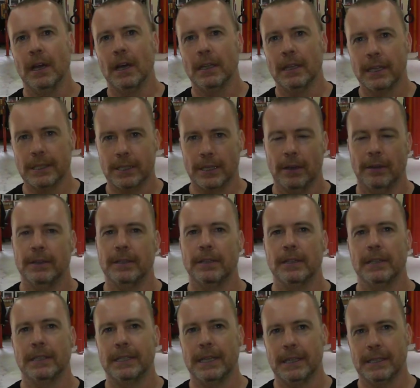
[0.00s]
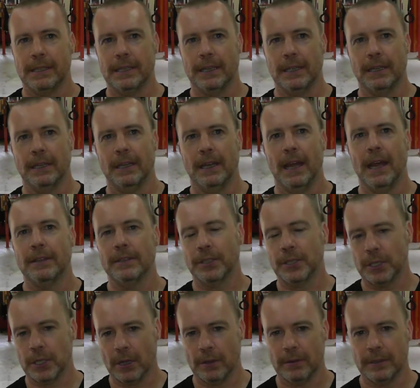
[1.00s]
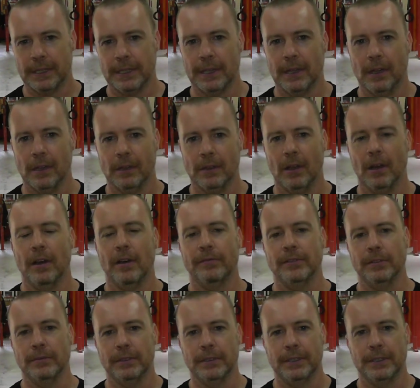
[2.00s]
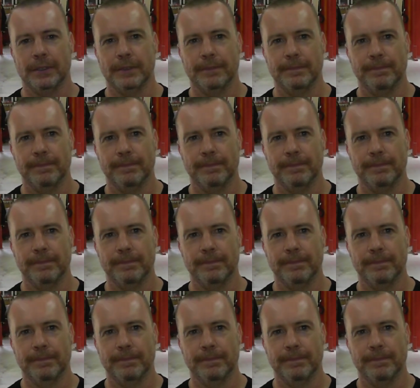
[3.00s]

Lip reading: let's go into the testing and the show and tell afterwards.